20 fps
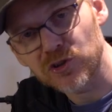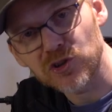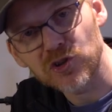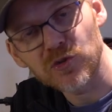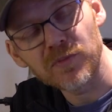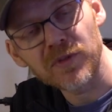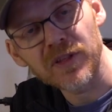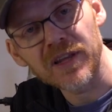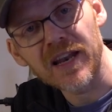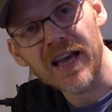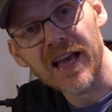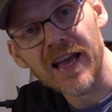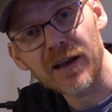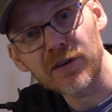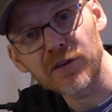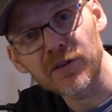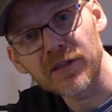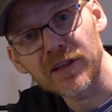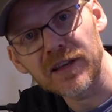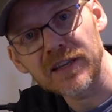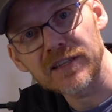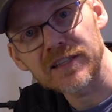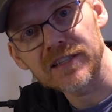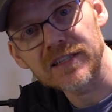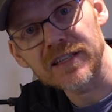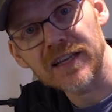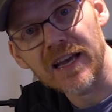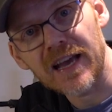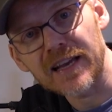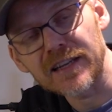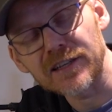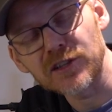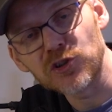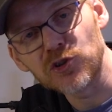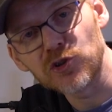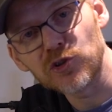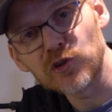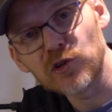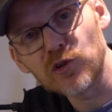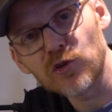you got something out of this and
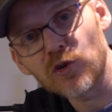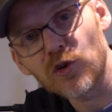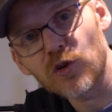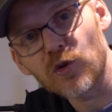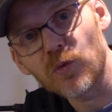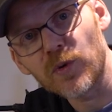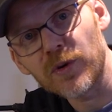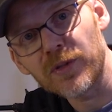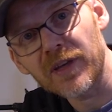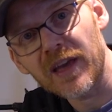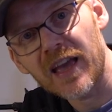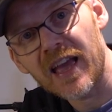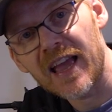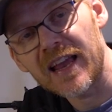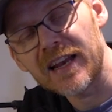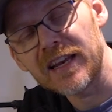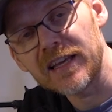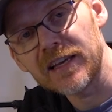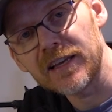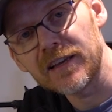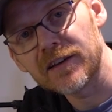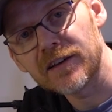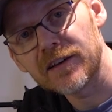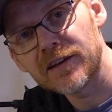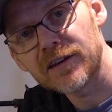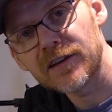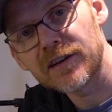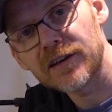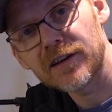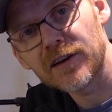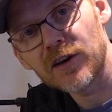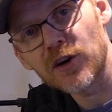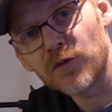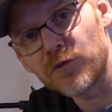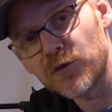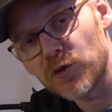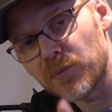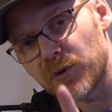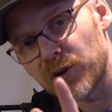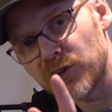good luck with any
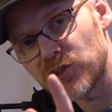of your